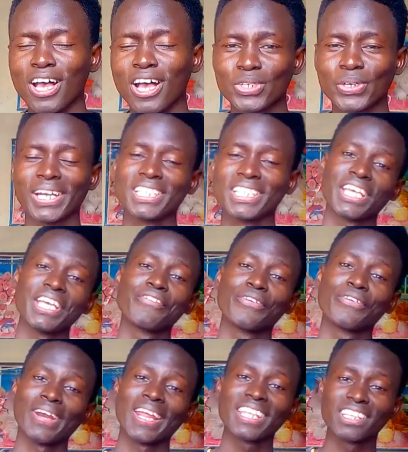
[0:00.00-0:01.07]
So guys,
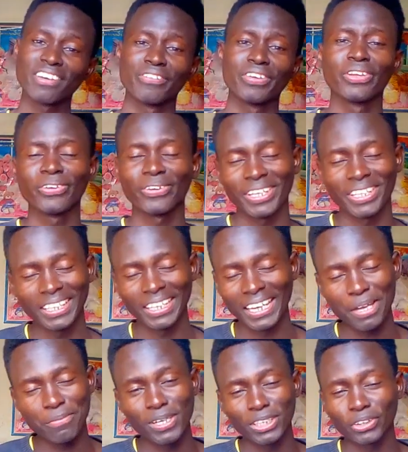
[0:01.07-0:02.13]
if you like the video, hit the
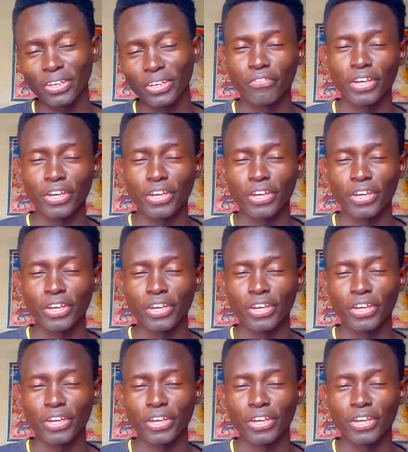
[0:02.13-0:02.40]
like button.